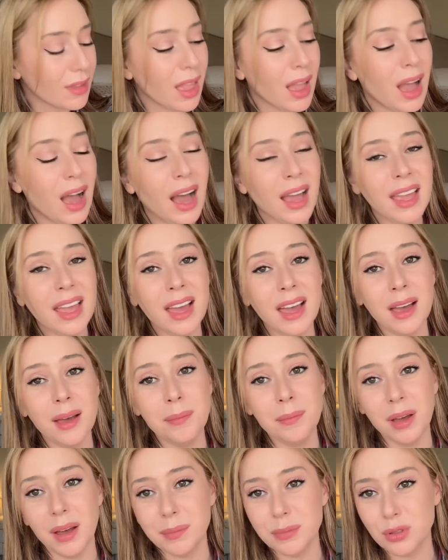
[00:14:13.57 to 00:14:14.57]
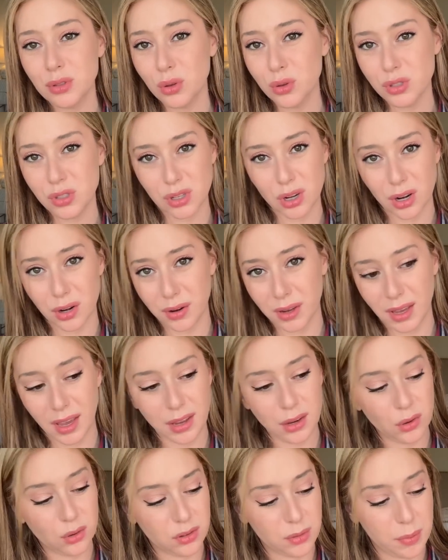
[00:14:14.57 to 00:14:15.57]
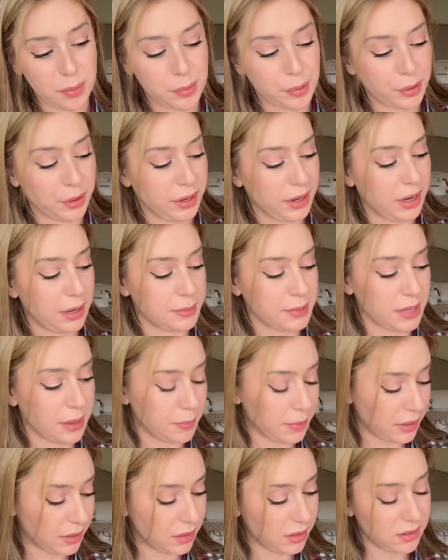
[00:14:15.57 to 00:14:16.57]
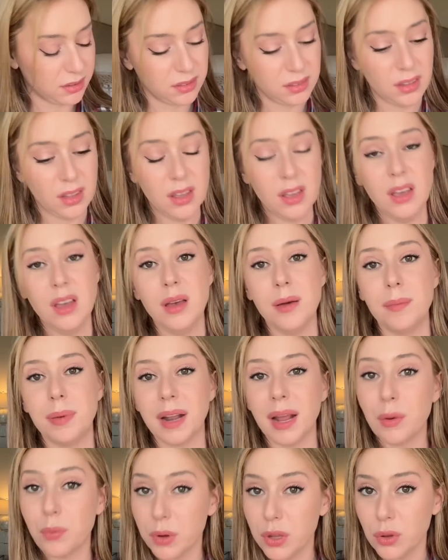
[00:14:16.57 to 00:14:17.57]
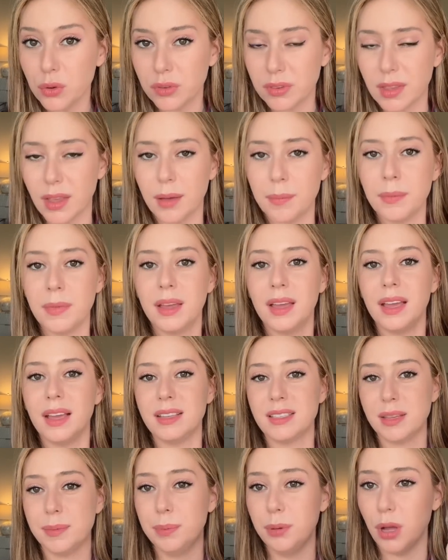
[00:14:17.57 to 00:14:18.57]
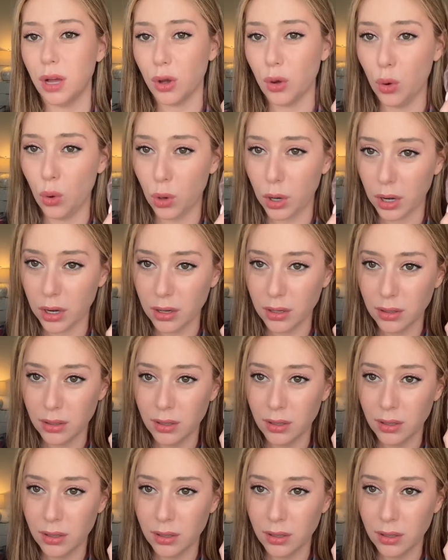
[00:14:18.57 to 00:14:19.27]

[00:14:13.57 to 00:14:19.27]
I'm so sorry. I know some people are gonna get upset by this, but I reuse them. A Ziploc whore.